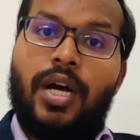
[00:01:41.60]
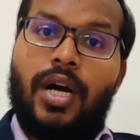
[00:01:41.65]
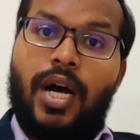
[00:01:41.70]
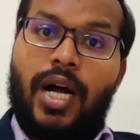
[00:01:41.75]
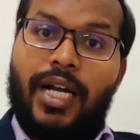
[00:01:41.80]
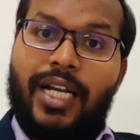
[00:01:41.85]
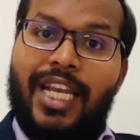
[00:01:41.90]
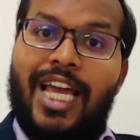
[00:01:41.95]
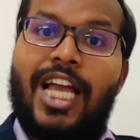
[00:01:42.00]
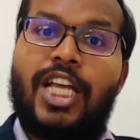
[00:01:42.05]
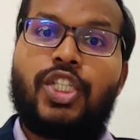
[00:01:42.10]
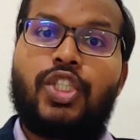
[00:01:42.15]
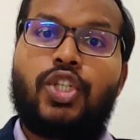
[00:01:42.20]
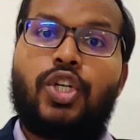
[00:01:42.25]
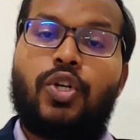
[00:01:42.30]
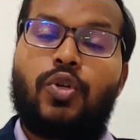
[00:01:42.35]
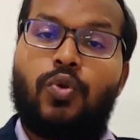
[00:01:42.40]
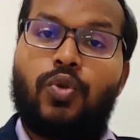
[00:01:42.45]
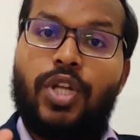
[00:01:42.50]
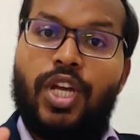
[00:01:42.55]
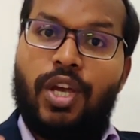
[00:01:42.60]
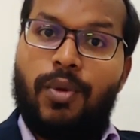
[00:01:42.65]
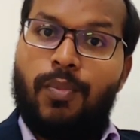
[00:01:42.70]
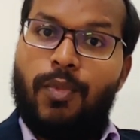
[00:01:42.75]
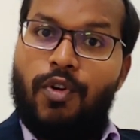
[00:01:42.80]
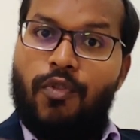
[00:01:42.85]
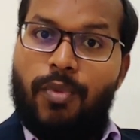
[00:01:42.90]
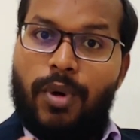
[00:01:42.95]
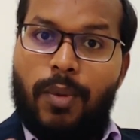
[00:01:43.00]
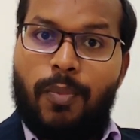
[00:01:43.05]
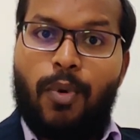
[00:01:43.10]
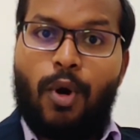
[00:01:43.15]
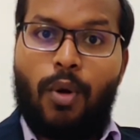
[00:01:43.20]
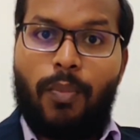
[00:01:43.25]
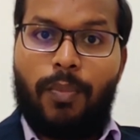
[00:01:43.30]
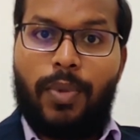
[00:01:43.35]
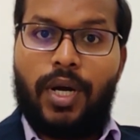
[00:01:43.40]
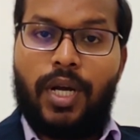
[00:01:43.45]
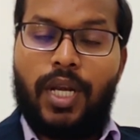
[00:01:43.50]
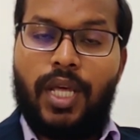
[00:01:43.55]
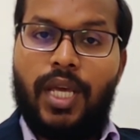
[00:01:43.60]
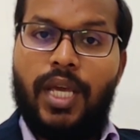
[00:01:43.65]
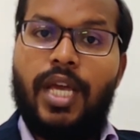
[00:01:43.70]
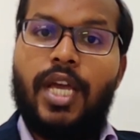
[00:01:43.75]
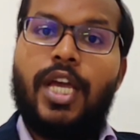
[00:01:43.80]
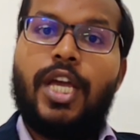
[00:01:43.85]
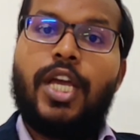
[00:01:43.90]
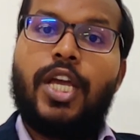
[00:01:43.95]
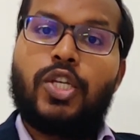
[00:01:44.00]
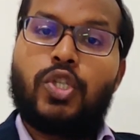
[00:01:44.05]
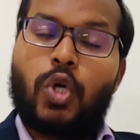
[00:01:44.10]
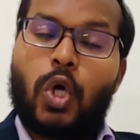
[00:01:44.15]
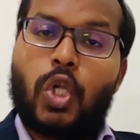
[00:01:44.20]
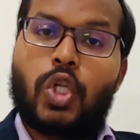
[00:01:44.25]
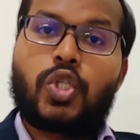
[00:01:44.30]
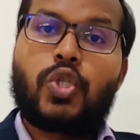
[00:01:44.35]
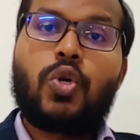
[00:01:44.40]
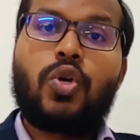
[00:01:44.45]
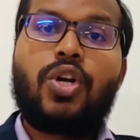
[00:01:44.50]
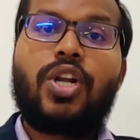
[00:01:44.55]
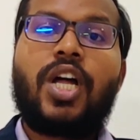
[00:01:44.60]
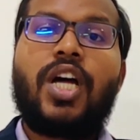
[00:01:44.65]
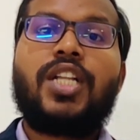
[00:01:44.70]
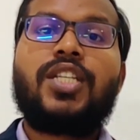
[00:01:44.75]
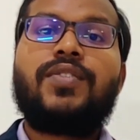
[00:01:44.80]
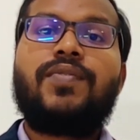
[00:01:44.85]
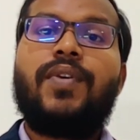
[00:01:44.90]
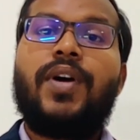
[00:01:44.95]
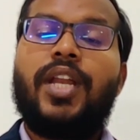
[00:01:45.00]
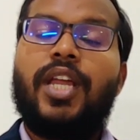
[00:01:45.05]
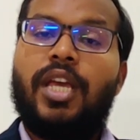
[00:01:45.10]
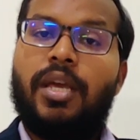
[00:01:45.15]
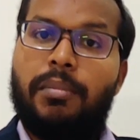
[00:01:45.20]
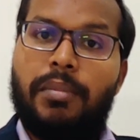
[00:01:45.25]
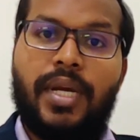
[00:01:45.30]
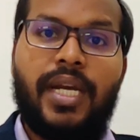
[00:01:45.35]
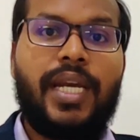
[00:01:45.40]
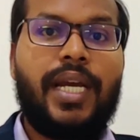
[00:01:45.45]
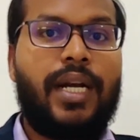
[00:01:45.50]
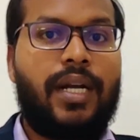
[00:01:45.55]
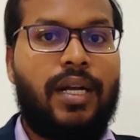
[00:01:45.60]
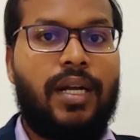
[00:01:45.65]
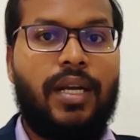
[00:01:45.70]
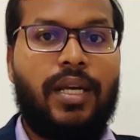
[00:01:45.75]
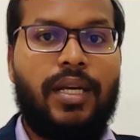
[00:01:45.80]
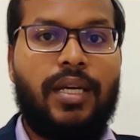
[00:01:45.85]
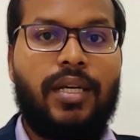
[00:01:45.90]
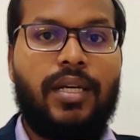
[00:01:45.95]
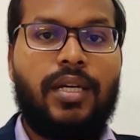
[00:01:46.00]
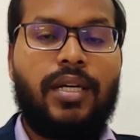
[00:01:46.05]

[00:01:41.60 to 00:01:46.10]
attached to the immovable property is also transferred immediately.